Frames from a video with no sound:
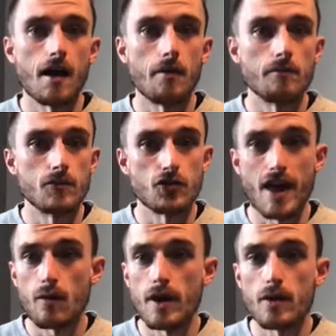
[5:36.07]
so that
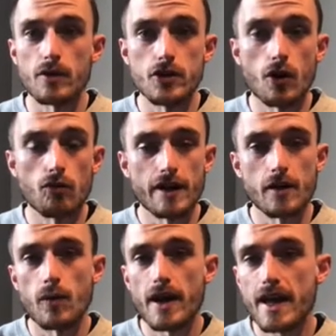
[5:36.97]
way we know right
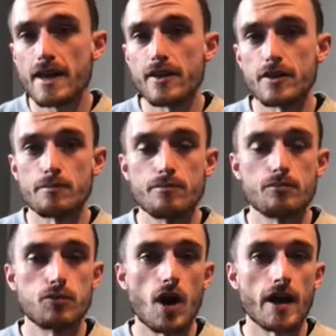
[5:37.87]
away that the
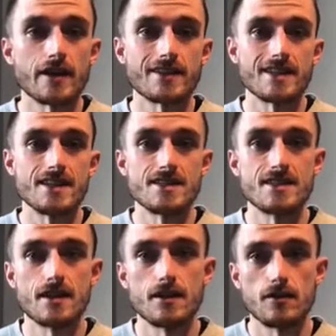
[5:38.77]
product is
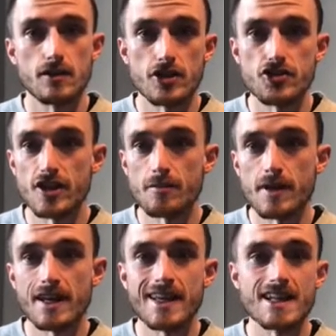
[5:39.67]

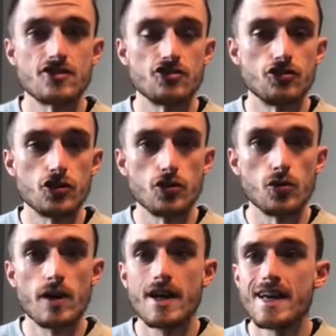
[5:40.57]
legitimate, it's new,
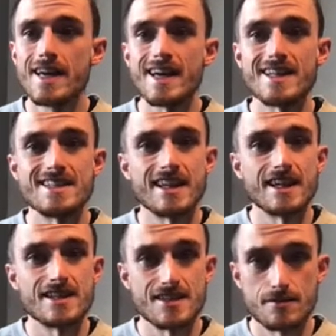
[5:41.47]
it's in
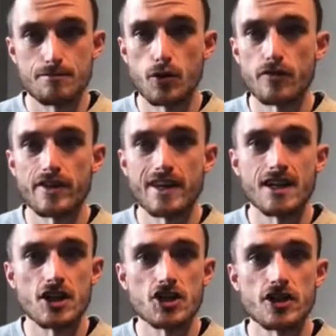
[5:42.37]
its perfect
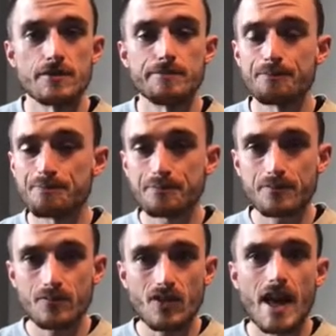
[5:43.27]
condition,
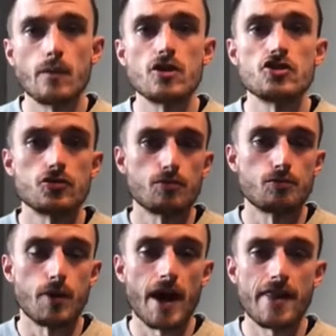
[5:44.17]
and we
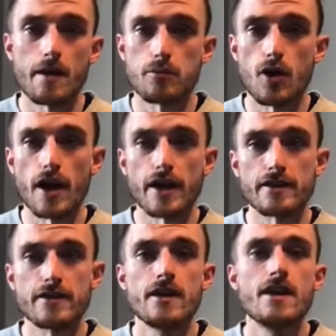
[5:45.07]
buy that product
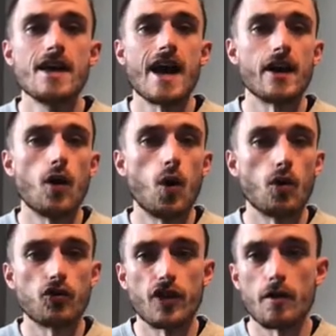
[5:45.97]
at a
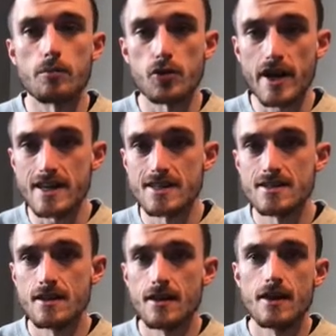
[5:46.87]
wholesale price.
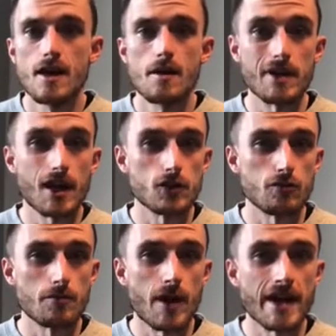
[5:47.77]
Because we're
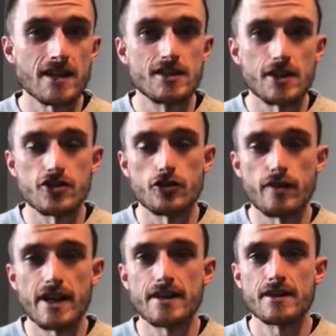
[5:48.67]
buying such a
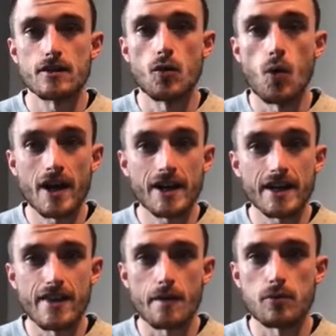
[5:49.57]
great quantity of
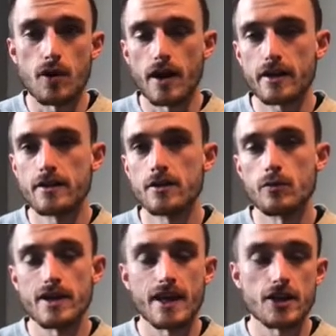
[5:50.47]
that product, we
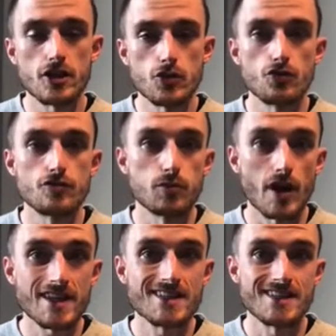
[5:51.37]
get huge
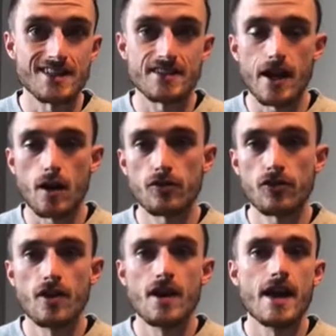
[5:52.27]
price discounts,
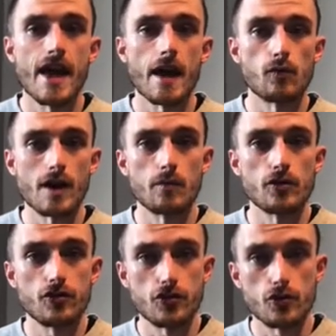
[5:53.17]
and we're able
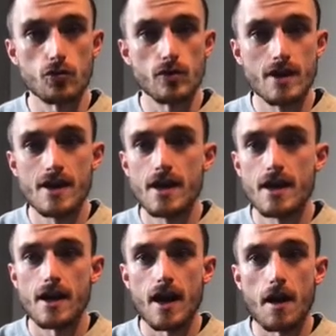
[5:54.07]
to
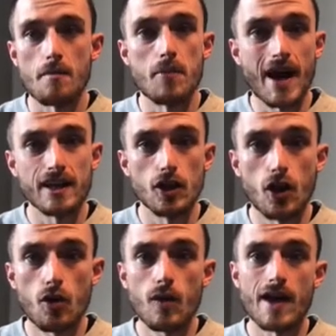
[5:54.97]
buy
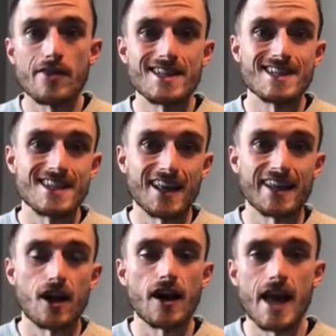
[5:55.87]
low and then sell it
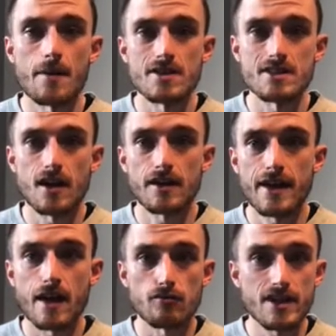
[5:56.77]
on Amazon
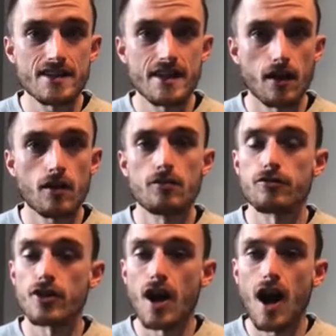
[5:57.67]
at retail for a
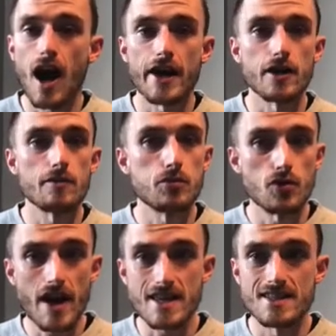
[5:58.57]
higher
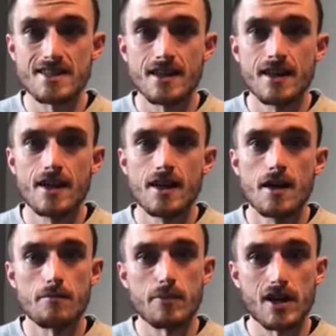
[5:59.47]
price.
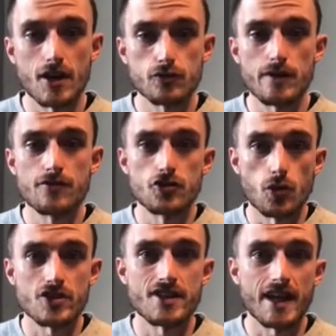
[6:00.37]
Because we've sourced
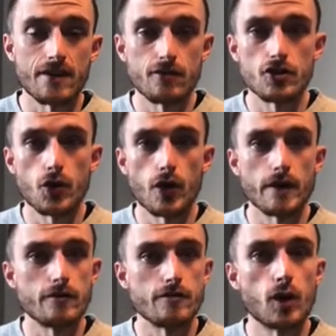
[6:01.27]
that inventory and
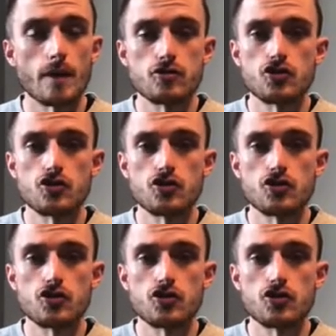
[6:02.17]
we've put up so